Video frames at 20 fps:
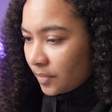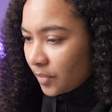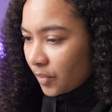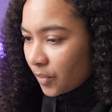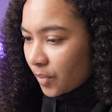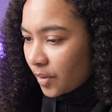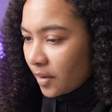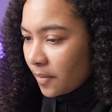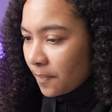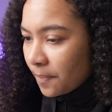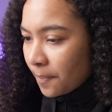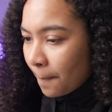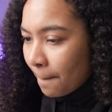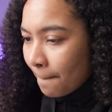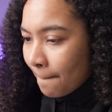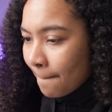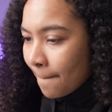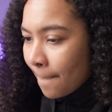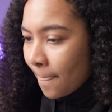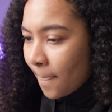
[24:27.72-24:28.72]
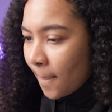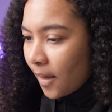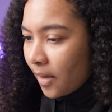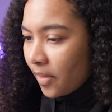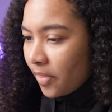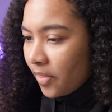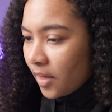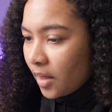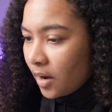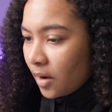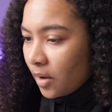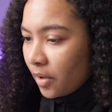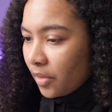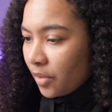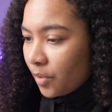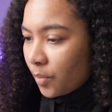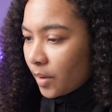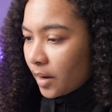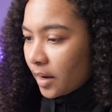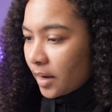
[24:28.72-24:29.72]
Okay, and then
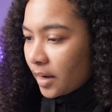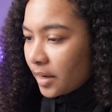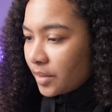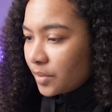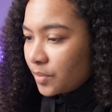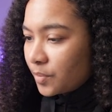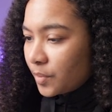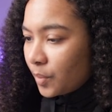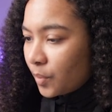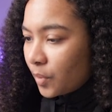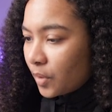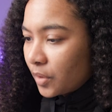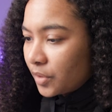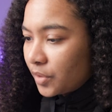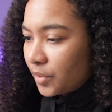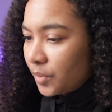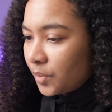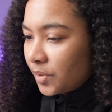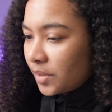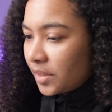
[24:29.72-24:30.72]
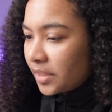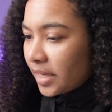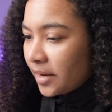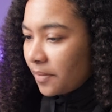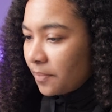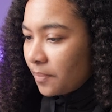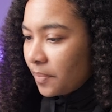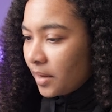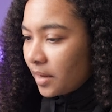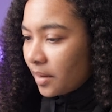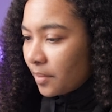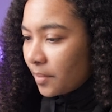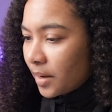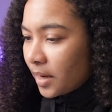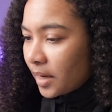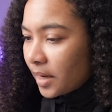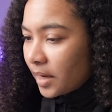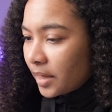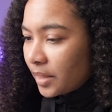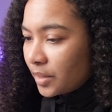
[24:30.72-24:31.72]
otherwise we want to set
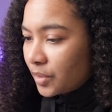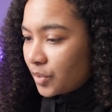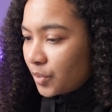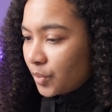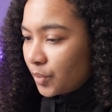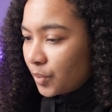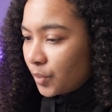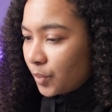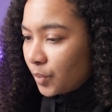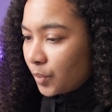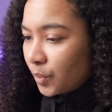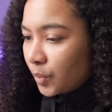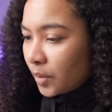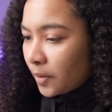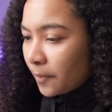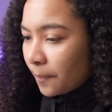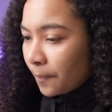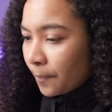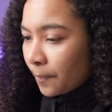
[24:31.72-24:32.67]
BMI to